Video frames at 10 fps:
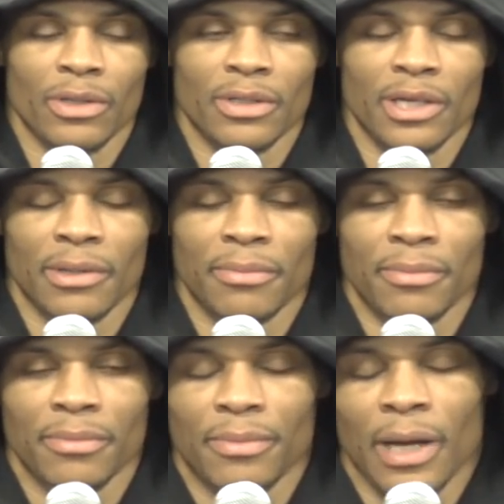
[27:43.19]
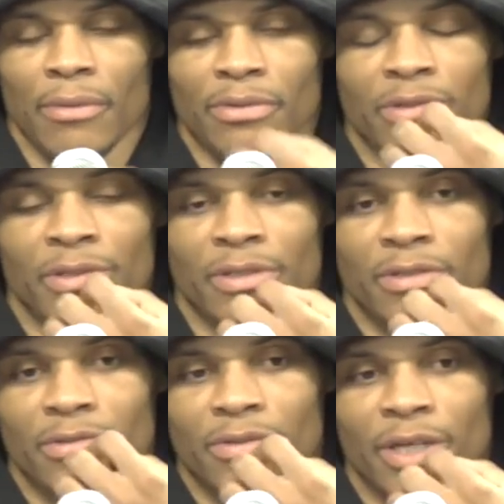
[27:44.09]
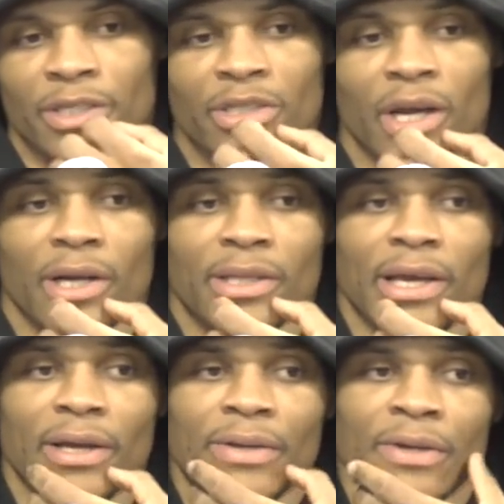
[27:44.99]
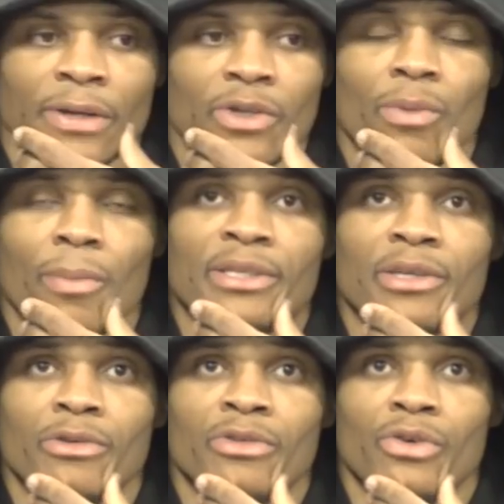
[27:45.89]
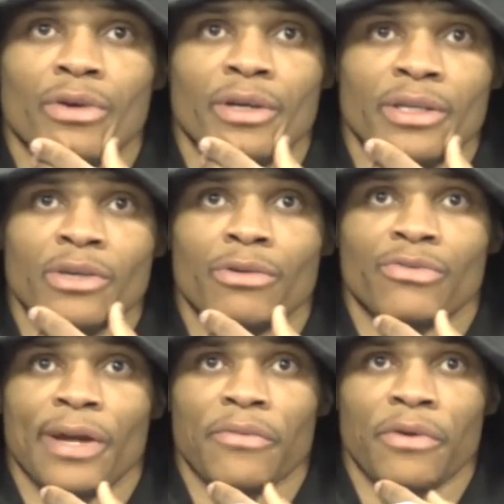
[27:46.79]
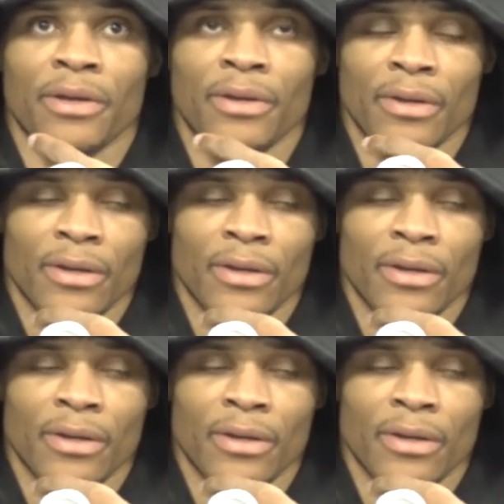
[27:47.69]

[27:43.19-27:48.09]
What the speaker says: And I was just in shock that nobody told the story and told it the right way.